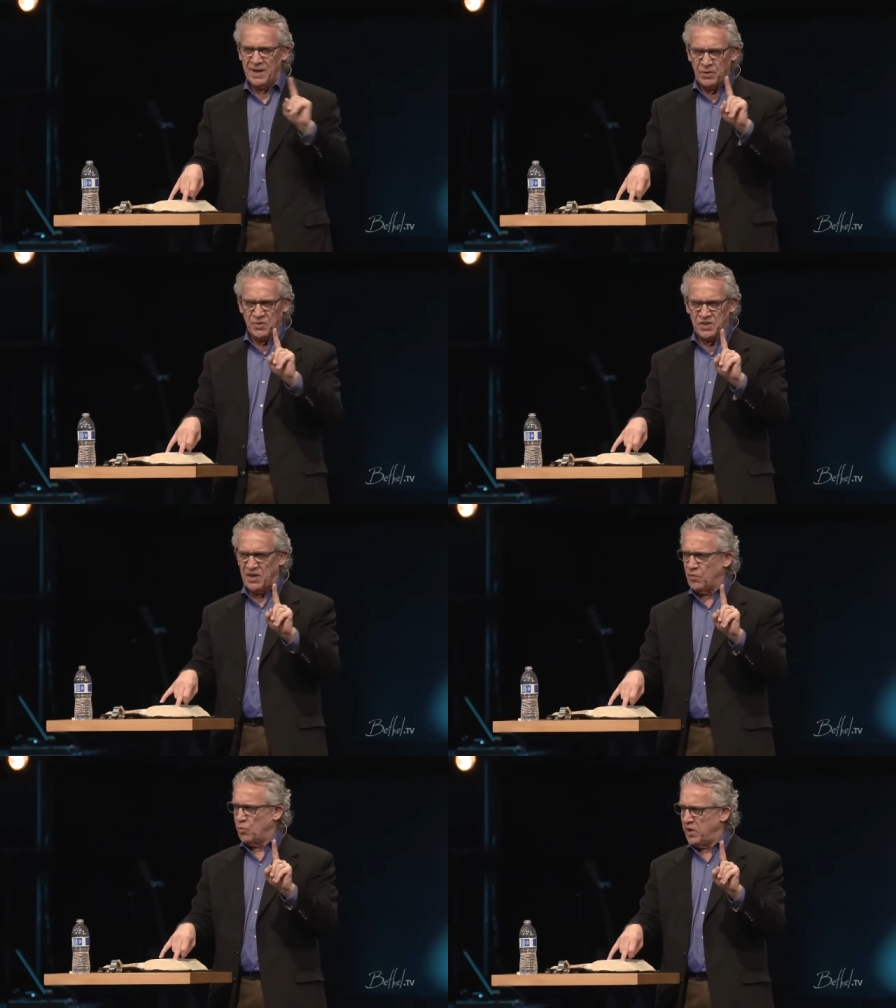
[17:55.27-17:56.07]

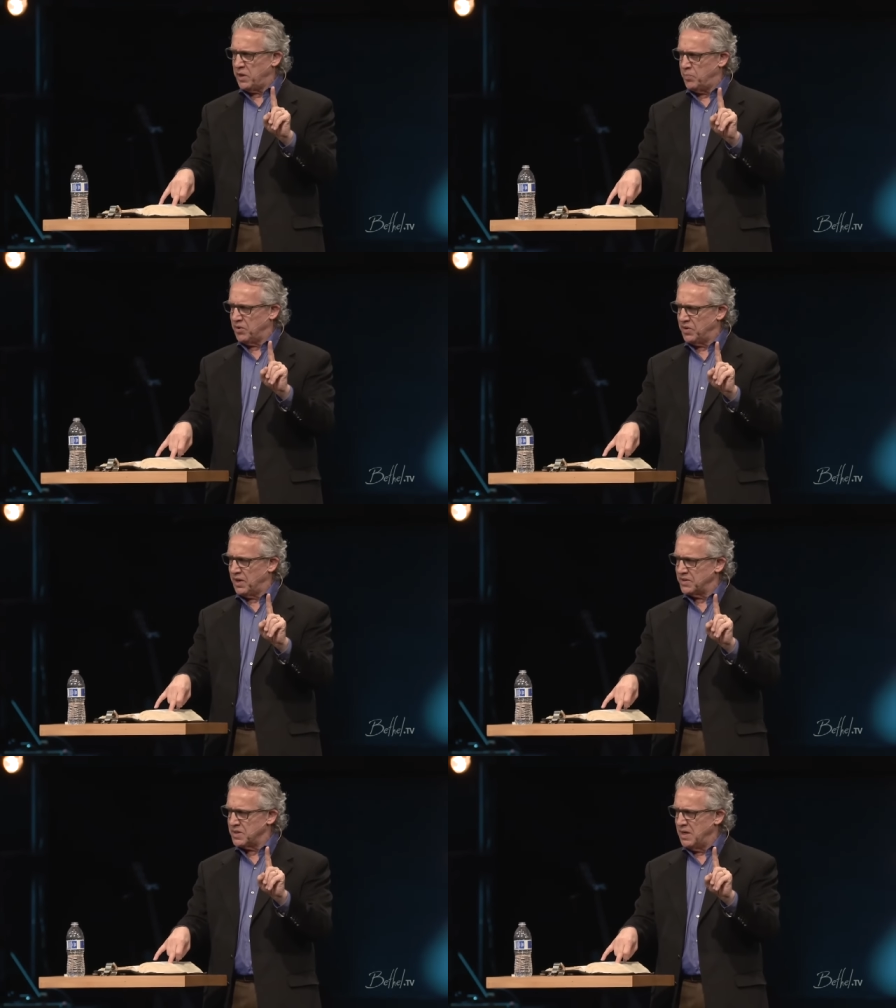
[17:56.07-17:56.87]
Interesting way to put
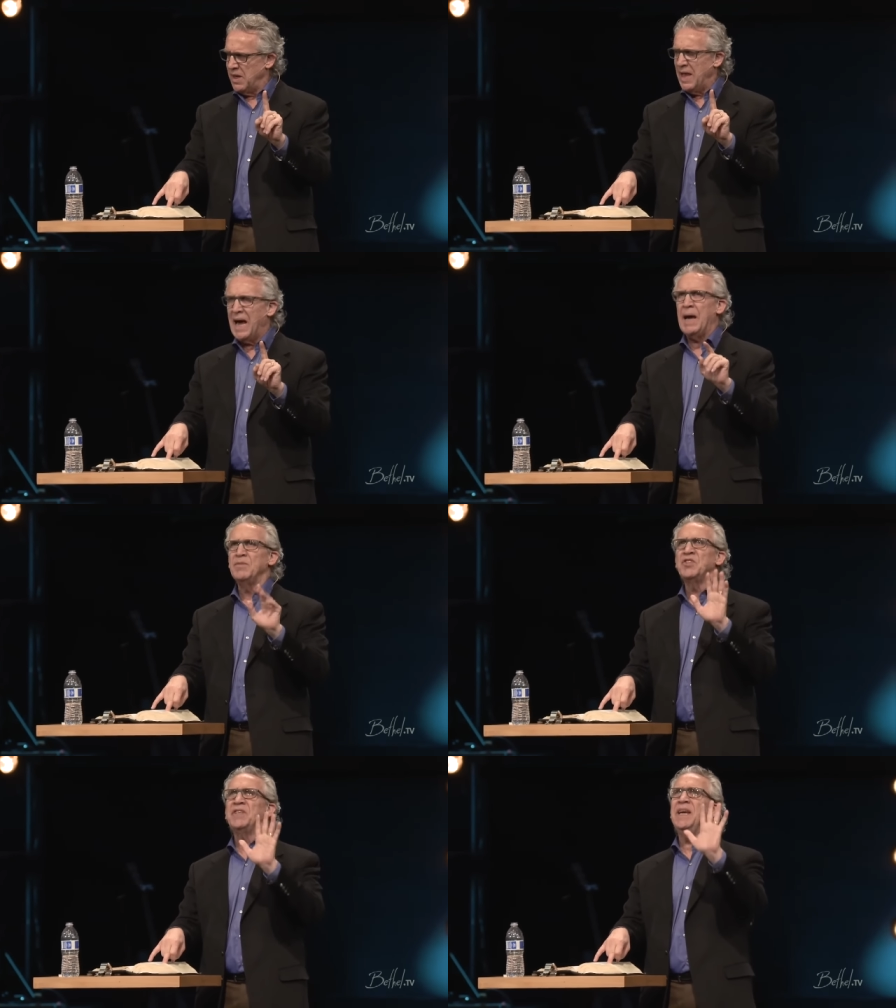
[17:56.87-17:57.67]
things. I'm
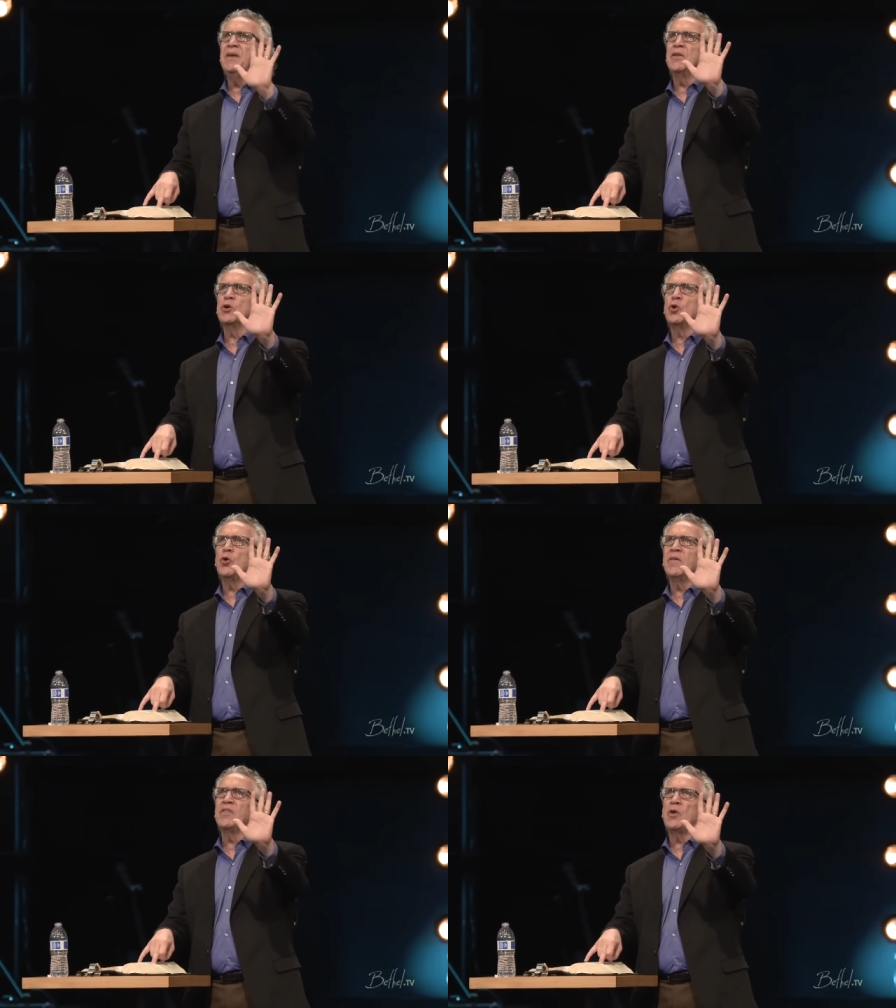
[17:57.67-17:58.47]
seeing the
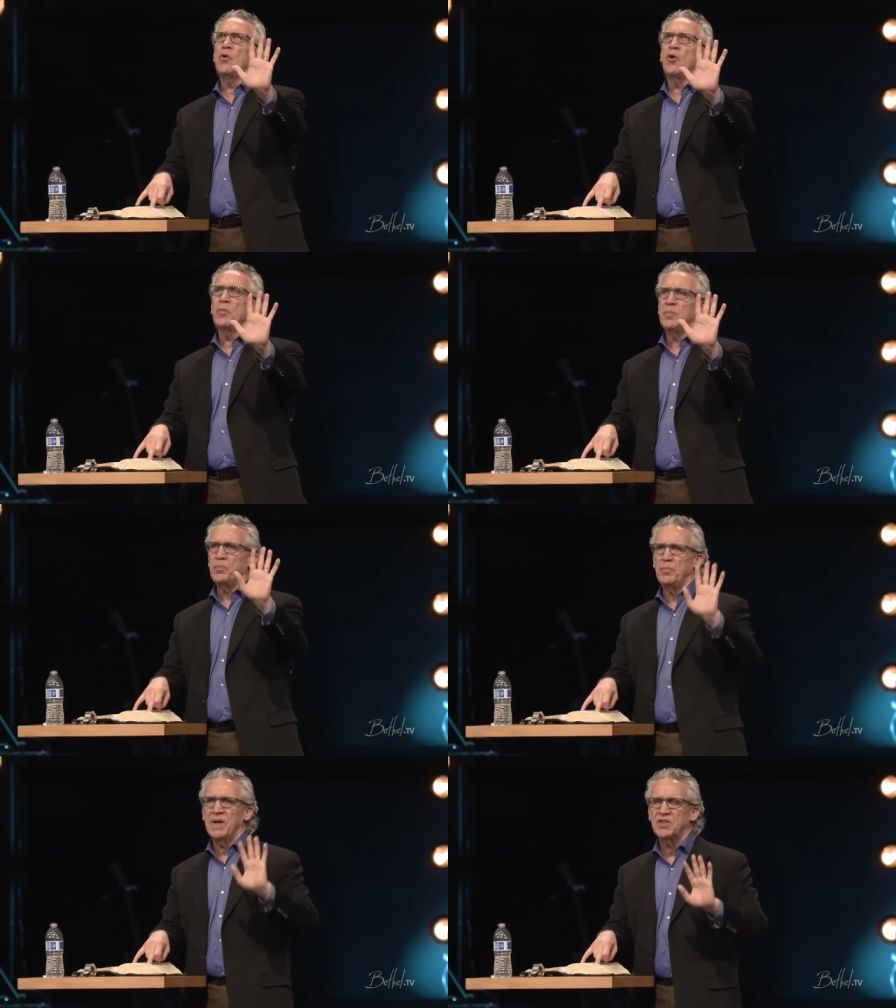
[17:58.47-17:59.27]
glory of the Lord,
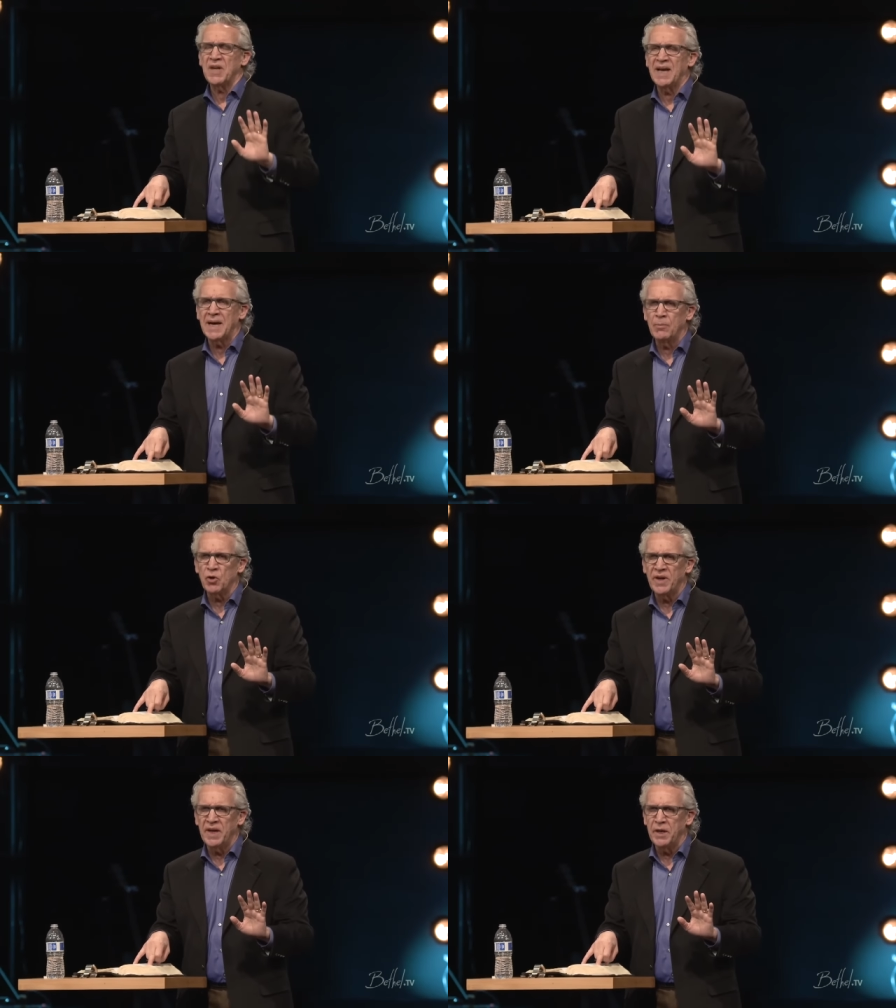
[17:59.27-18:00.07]
but it's like I'm
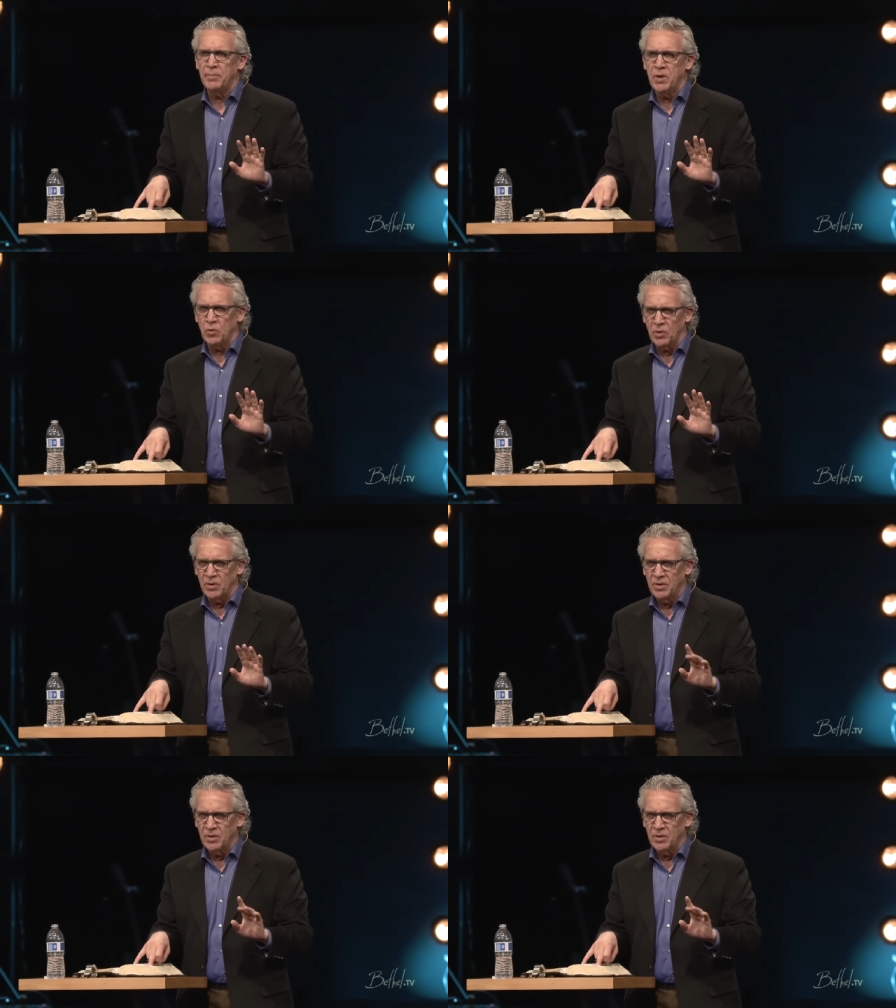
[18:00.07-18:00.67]
looking in a mirror.